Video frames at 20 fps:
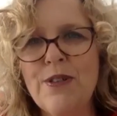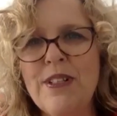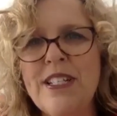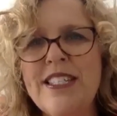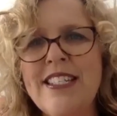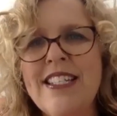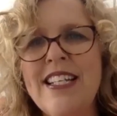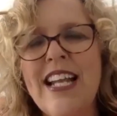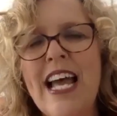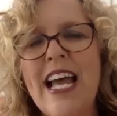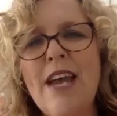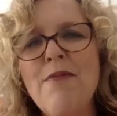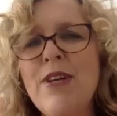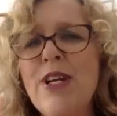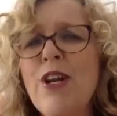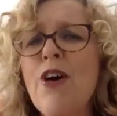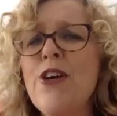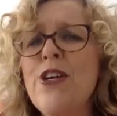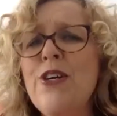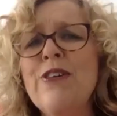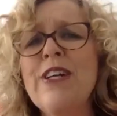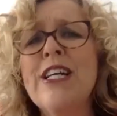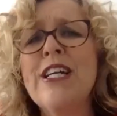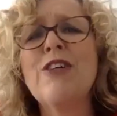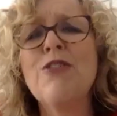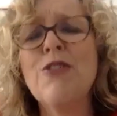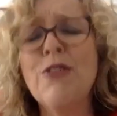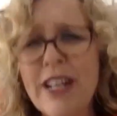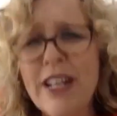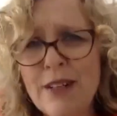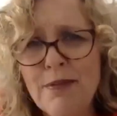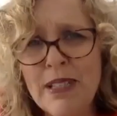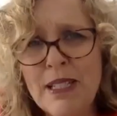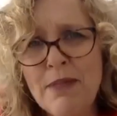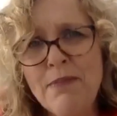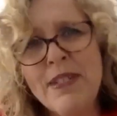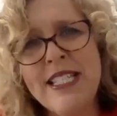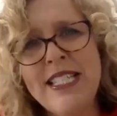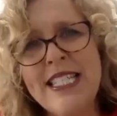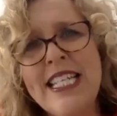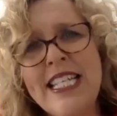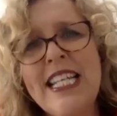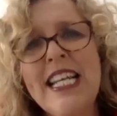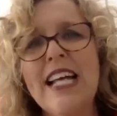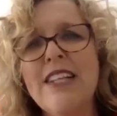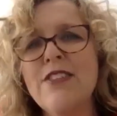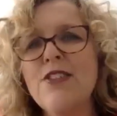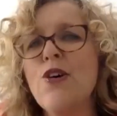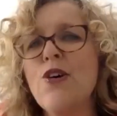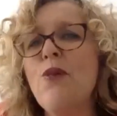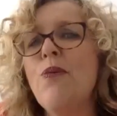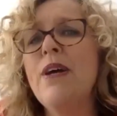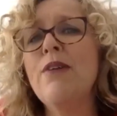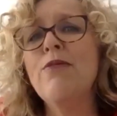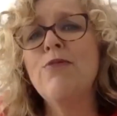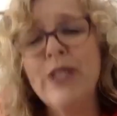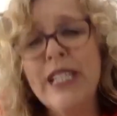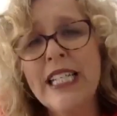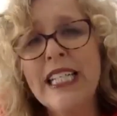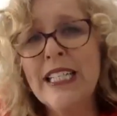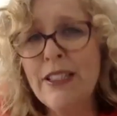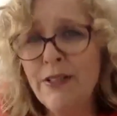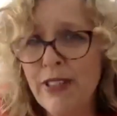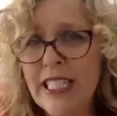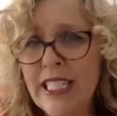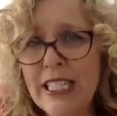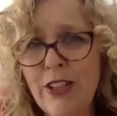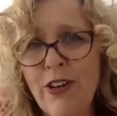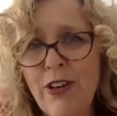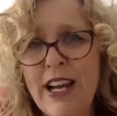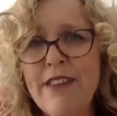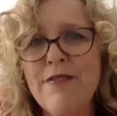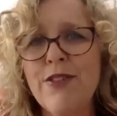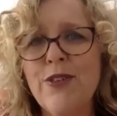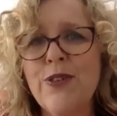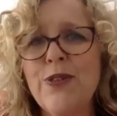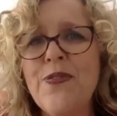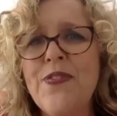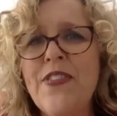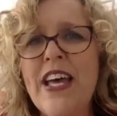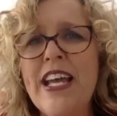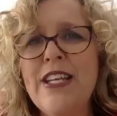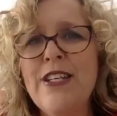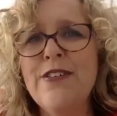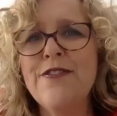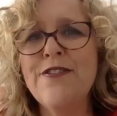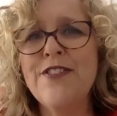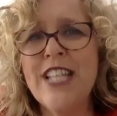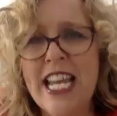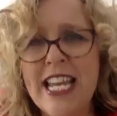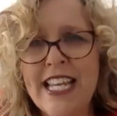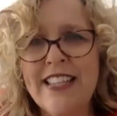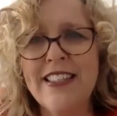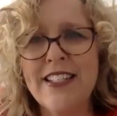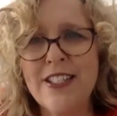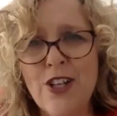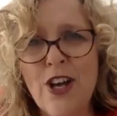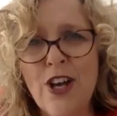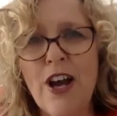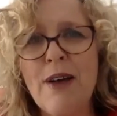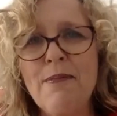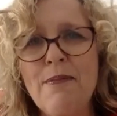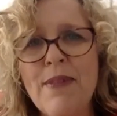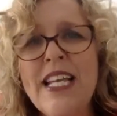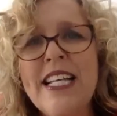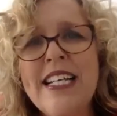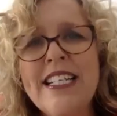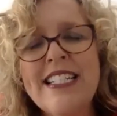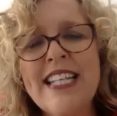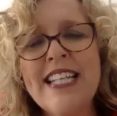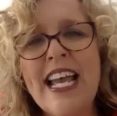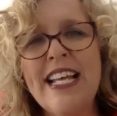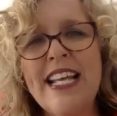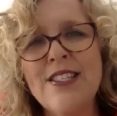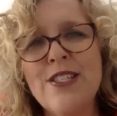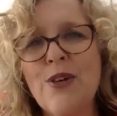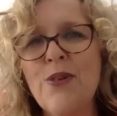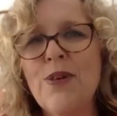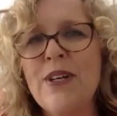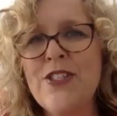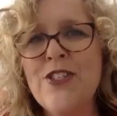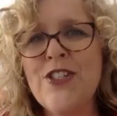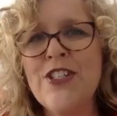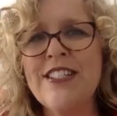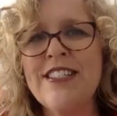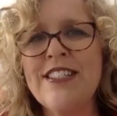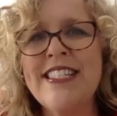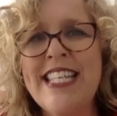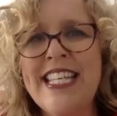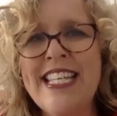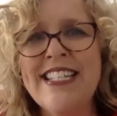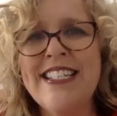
us today. We know you're incredibly busy, and so we're really, really grateful that you've taken the time to answer questions here